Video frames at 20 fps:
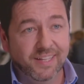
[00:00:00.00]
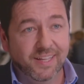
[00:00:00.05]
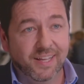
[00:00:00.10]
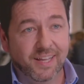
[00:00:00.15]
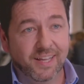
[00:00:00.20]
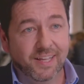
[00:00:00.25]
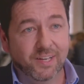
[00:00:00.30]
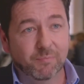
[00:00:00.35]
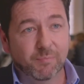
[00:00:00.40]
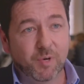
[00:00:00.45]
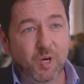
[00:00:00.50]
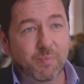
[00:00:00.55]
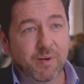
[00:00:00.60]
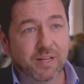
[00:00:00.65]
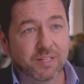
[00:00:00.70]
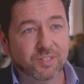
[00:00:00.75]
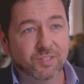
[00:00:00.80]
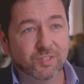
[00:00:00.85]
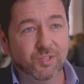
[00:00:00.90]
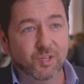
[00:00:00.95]
and
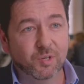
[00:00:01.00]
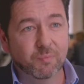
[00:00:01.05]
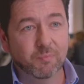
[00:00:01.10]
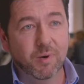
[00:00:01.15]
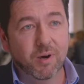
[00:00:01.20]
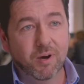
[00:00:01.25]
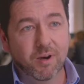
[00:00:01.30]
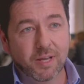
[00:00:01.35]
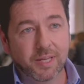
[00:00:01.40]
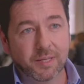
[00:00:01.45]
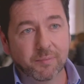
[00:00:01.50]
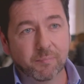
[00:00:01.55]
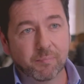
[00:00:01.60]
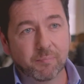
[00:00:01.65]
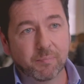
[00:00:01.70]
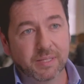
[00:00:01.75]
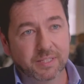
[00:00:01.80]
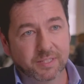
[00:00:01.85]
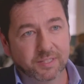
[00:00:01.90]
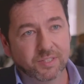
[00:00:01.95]
Mobas took my
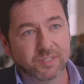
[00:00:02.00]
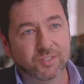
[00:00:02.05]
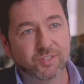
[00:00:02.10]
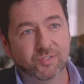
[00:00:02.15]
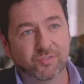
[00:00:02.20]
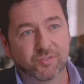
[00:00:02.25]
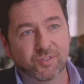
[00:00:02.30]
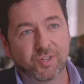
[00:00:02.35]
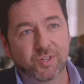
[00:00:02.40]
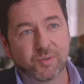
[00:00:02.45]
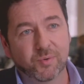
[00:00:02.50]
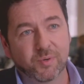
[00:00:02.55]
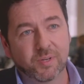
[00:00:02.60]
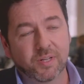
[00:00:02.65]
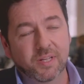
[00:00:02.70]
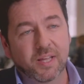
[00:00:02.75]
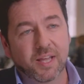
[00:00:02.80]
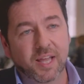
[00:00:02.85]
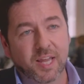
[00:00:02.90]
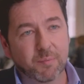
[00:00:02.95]
business through
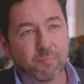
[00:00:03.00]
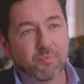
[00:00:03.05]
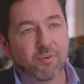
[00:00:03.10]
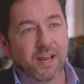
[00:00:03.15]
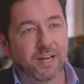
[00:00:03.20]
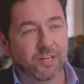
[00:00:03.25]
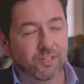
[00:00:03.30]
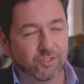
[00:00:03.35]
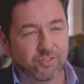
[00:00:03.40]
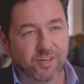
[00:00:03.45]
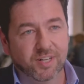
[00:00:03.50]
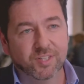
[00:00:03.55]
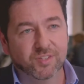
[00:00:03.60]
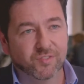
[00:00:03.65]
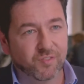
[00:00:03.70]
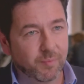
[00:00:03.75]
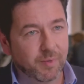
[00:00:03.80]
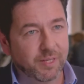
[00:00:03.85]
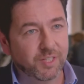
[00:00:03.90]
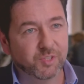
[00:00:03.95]
a brand
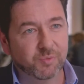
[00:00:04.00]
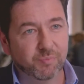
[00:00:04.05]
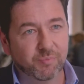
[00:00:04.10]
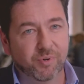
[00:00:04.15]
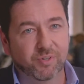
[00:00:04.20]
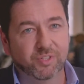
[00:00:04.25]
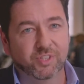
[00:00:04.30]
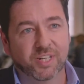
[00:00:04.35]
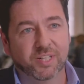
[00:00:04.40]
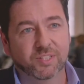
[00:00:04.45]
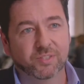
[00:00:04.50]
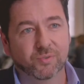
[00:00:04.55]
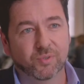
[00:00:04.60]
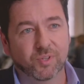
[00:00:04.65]
transformation project,